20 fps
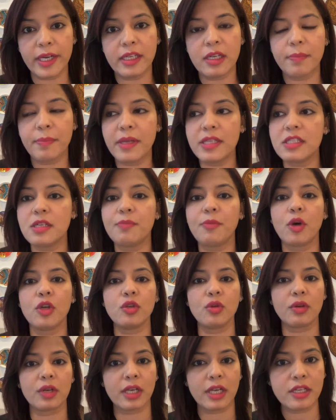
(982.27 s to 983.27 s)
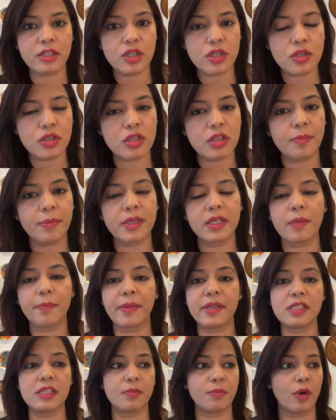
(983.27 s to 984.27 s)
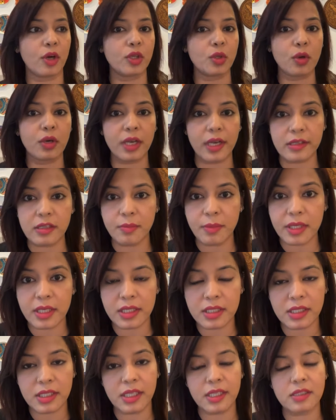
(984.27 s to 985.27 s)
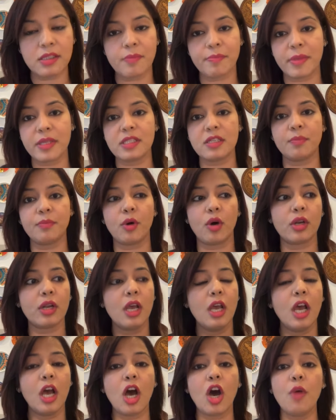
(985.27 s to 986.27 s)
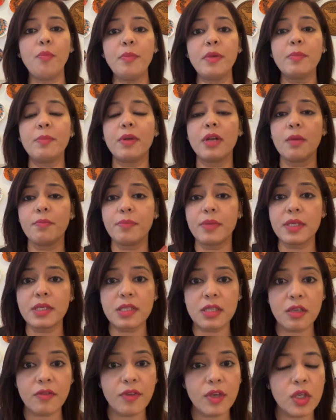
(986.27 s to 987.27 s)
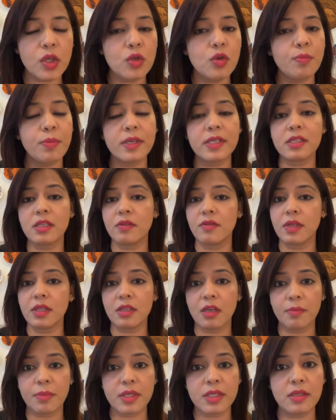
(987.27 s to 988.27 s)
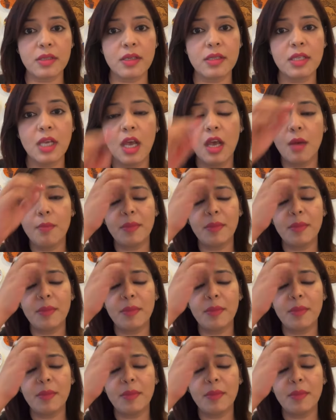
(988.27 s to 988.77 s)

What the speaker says: It depends upon your relationship. It depends upon your credibility. It depends upon how people are perceiving you, perceiving the business.